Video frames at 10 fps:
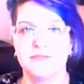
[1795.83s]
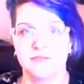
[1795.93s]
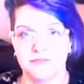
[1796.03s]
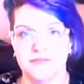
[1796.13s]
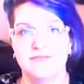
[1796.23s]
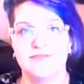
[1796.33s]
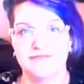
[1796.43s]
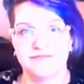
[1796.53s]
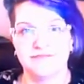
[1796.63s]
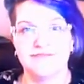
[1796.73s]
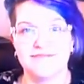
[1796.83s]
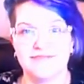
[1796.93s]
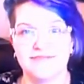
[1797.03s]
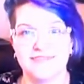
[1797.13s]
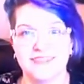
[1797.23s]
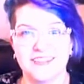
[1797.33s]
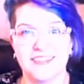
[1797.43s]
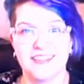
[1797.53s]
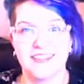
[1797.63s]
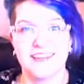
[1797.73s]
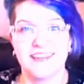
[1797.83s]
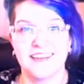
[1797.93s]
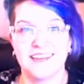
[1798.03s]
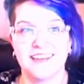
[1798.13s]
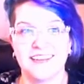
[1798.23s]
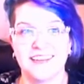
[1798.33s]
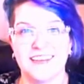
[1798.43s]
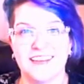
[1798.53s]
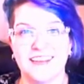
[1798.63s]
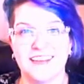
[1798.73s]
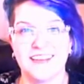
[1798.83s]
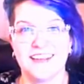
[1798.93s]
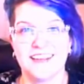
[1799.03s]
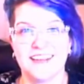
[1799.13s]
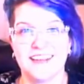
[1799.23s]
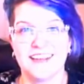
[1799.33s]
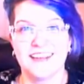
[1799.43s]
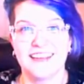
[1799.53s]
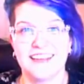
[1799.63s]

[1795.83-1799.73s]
(not speaking)